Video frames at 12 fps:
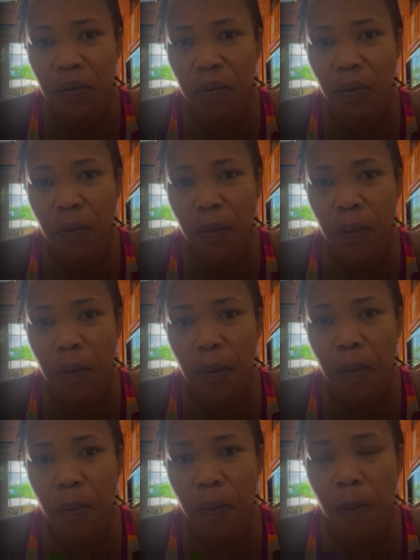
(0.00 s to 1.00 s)

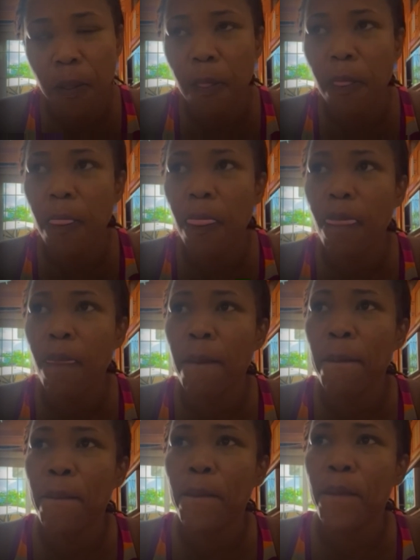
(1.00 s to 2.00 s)

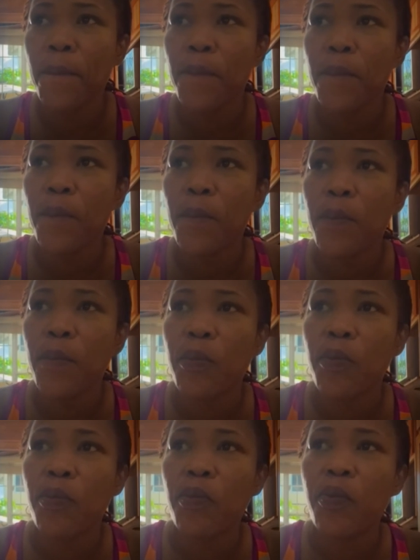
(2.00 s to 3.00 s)

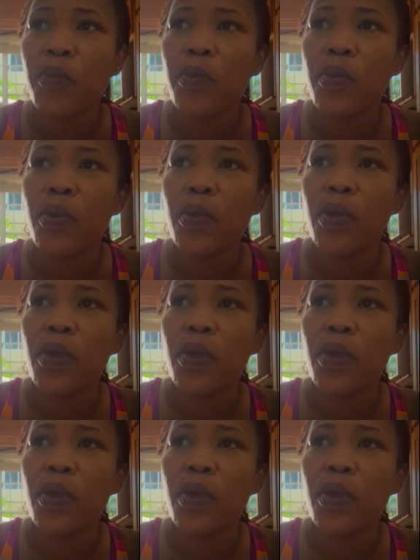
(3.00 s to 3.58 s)
(no one is talking)